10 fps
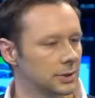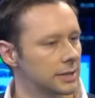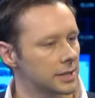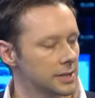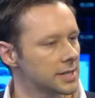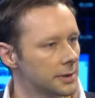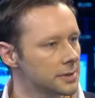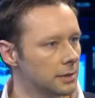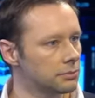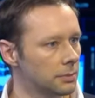it
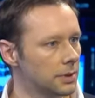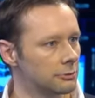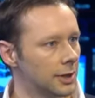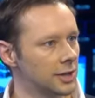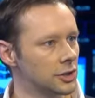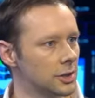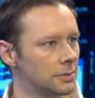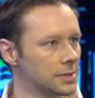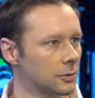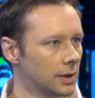sounds like probably the
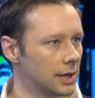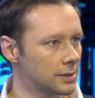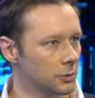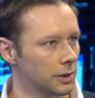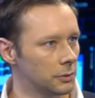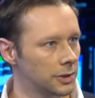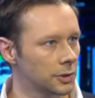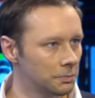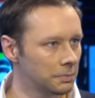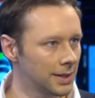relationship isn't quite what
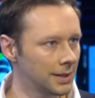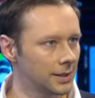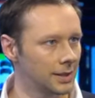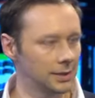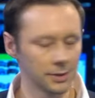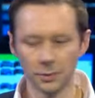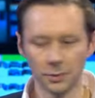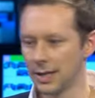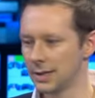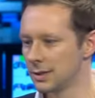it could be. I don't
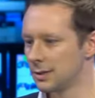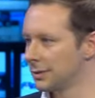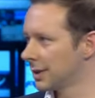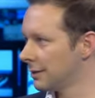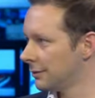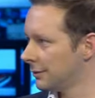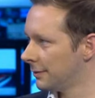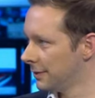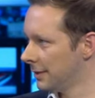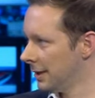want to get into kind of,
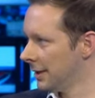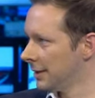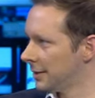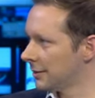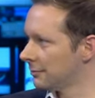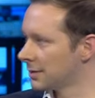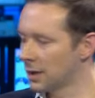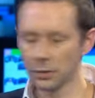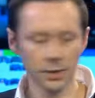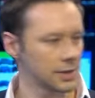
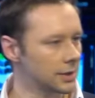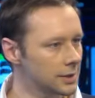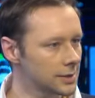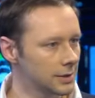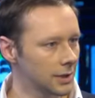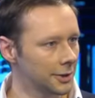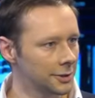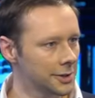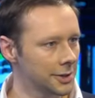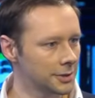don't want to start
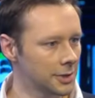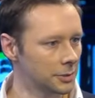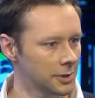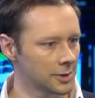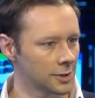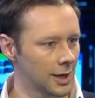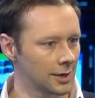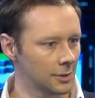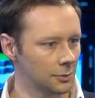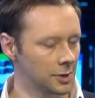
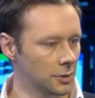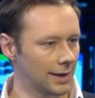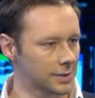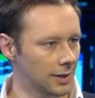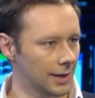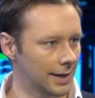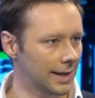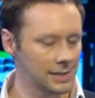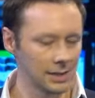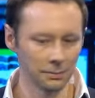
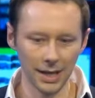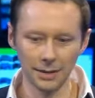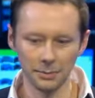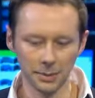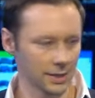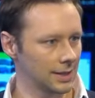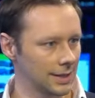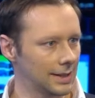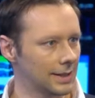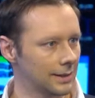allocating blame, but it's
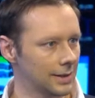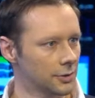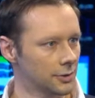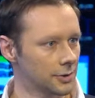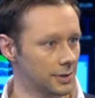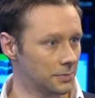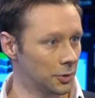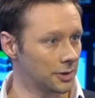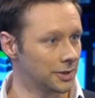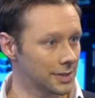got to this
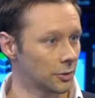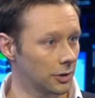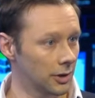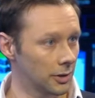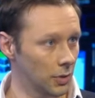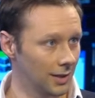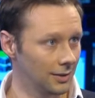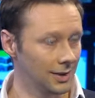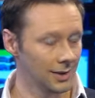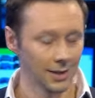point. It's not going
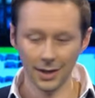well.